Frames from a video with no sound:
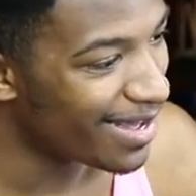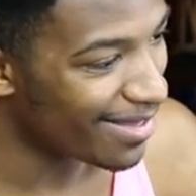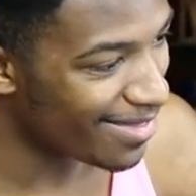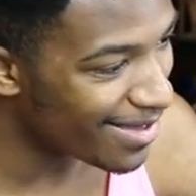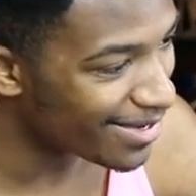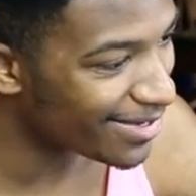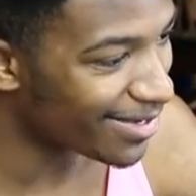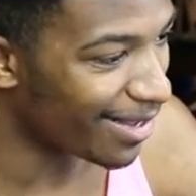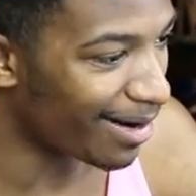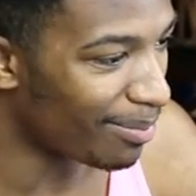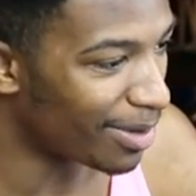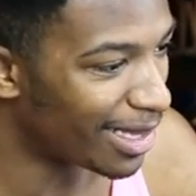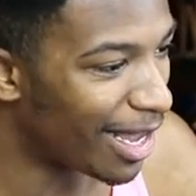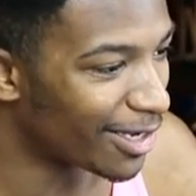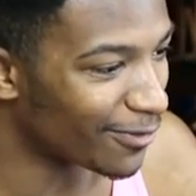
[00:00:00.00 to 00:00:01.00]
This
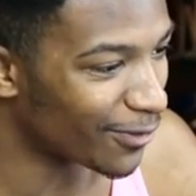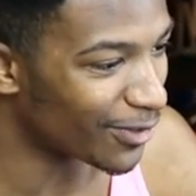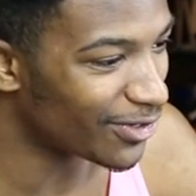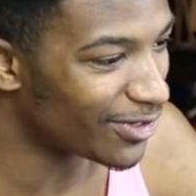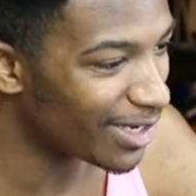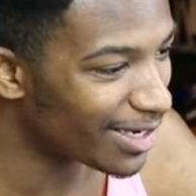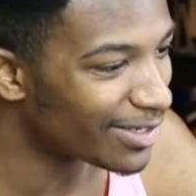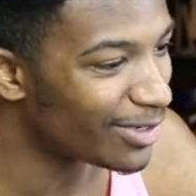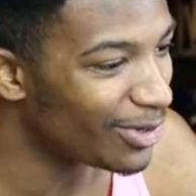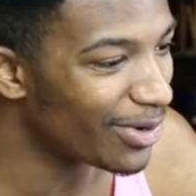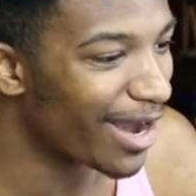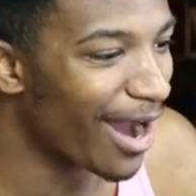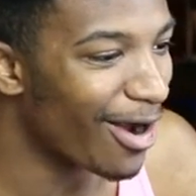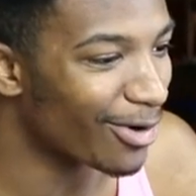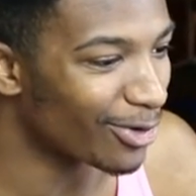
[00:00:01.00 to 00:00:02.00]
setup allows for 6 new
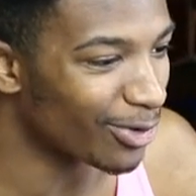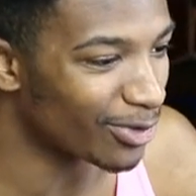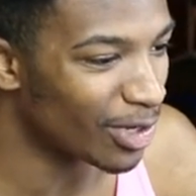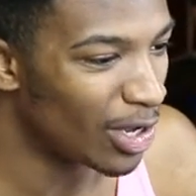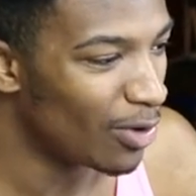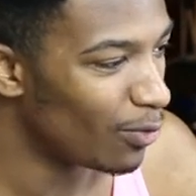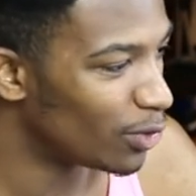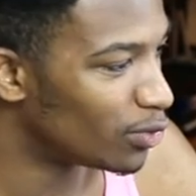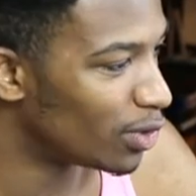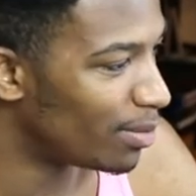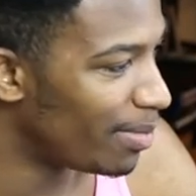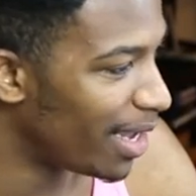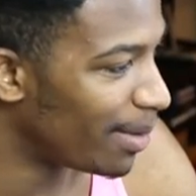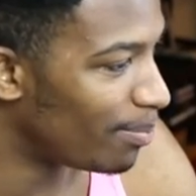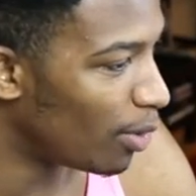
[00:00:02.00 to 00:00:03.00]
characters, which
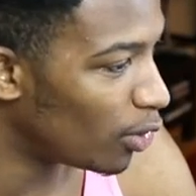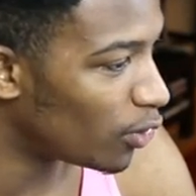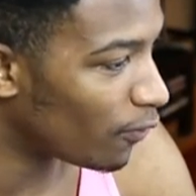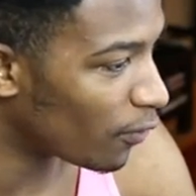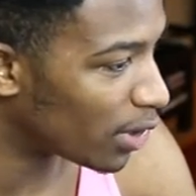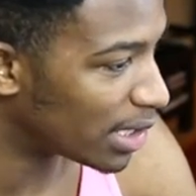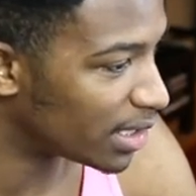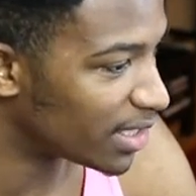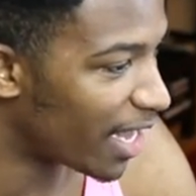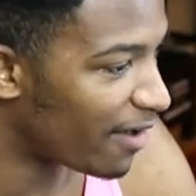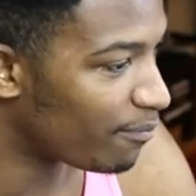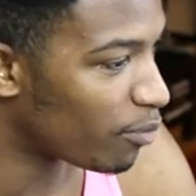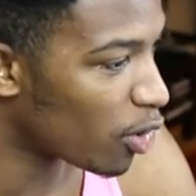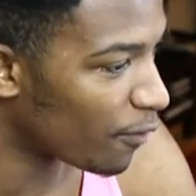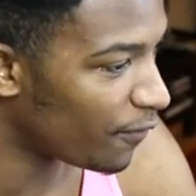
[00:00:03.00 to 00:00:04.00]
would make both versions
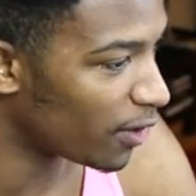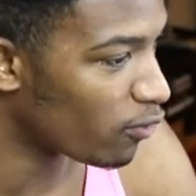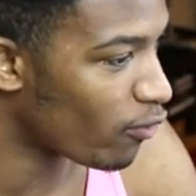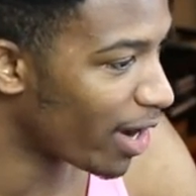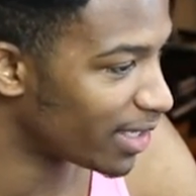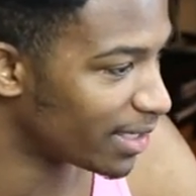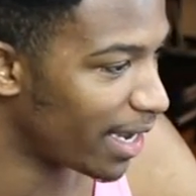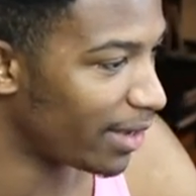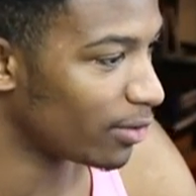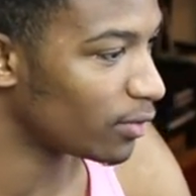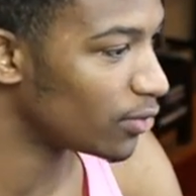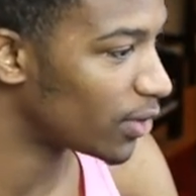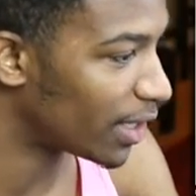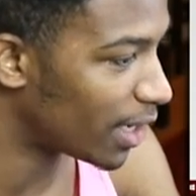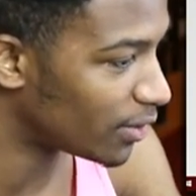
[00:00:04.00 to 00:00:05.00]
have perfect
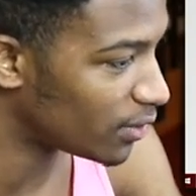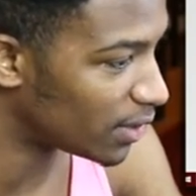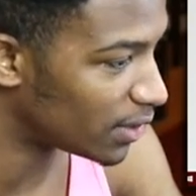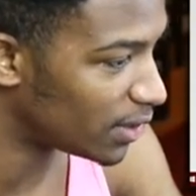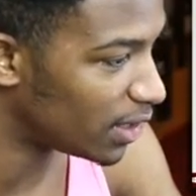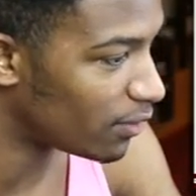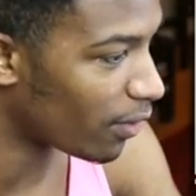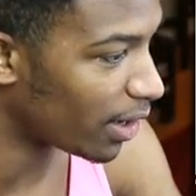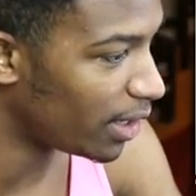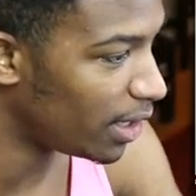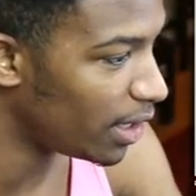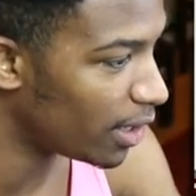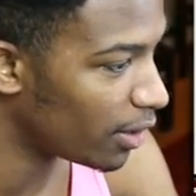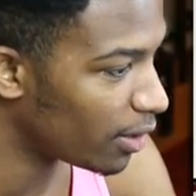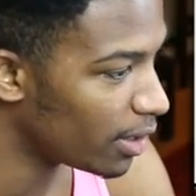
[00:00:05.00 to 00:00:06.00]
rectangles. And as you can see right
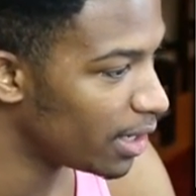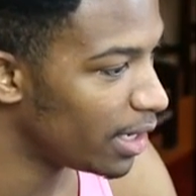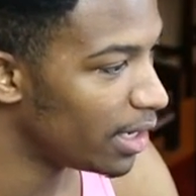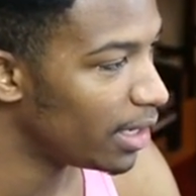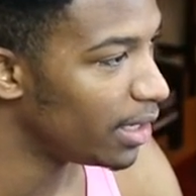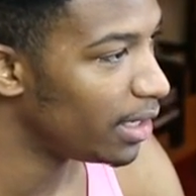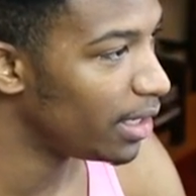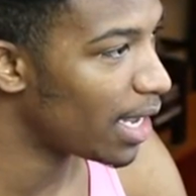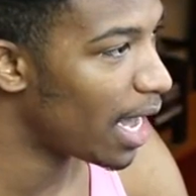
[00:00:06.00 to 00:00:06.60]
here, he